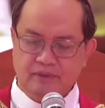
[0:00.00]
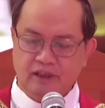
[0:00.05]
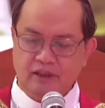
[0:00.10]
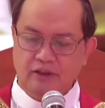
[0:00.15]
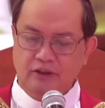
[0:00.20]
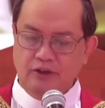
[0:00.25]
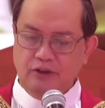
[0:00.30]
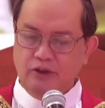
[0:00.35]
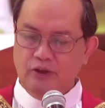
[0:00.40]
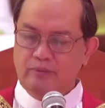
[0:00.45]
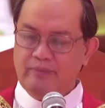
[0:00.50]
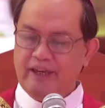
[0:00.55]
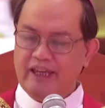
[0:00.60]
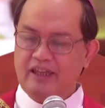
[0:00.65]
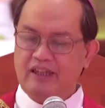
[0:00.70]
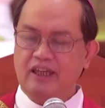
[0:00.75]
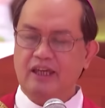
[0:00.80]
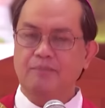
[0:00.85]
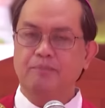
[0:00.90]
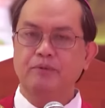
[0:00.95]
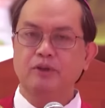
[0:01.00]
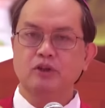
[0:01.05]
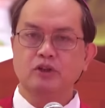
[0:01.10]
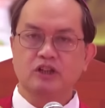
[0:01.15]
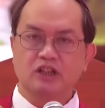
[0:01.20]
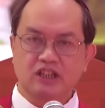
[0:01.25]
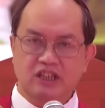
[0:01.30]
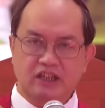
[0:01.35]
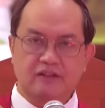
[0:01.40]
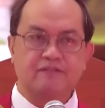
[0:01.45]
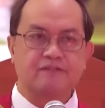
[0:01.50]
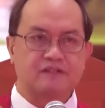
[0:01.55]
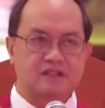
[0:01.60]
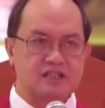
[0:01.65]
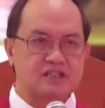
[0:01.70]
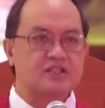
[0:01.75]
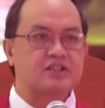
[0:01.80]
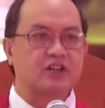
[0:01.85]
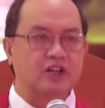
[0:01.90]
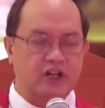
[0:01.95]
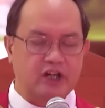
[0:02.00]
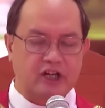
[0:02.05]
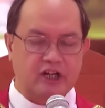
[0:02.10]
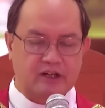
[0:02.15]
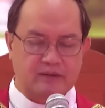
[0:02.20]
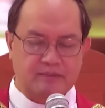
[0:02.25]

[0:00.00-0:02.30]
"You may keep your gift, sir,